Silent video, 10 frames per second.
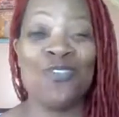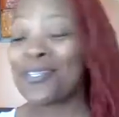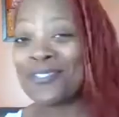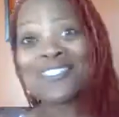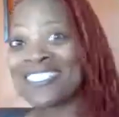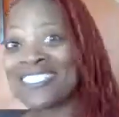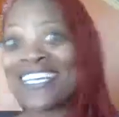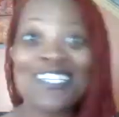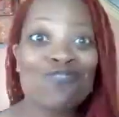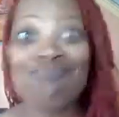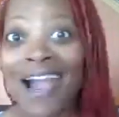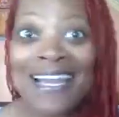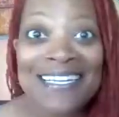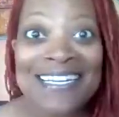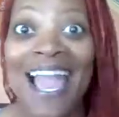You can do these things
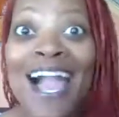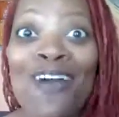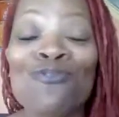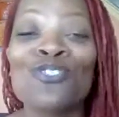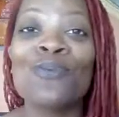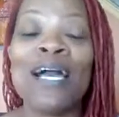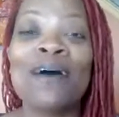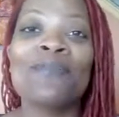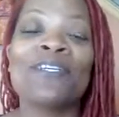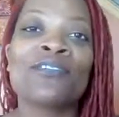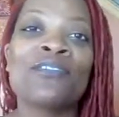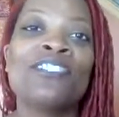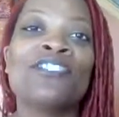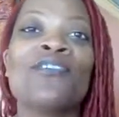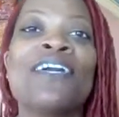right now to help
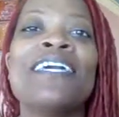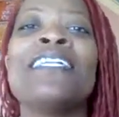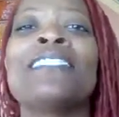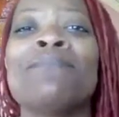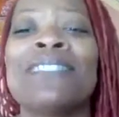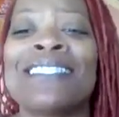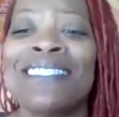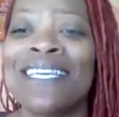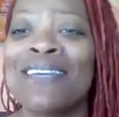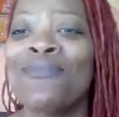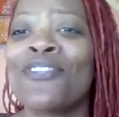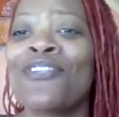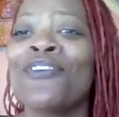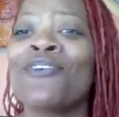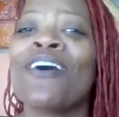increase your intimacy
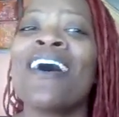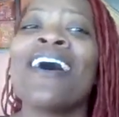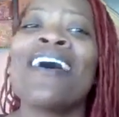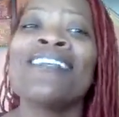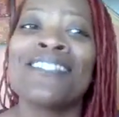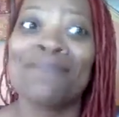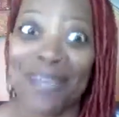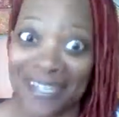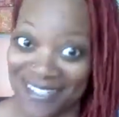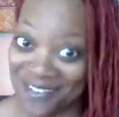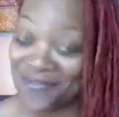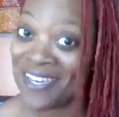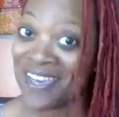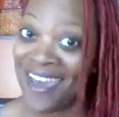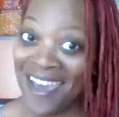with your husband,
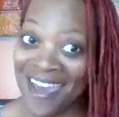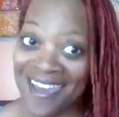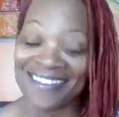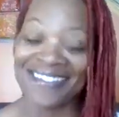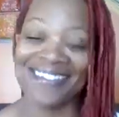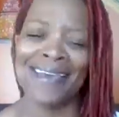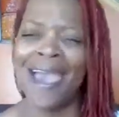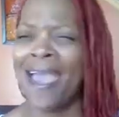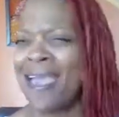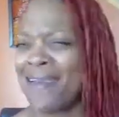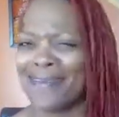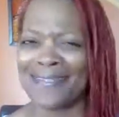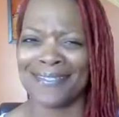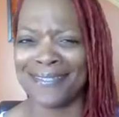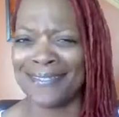okay? Yes.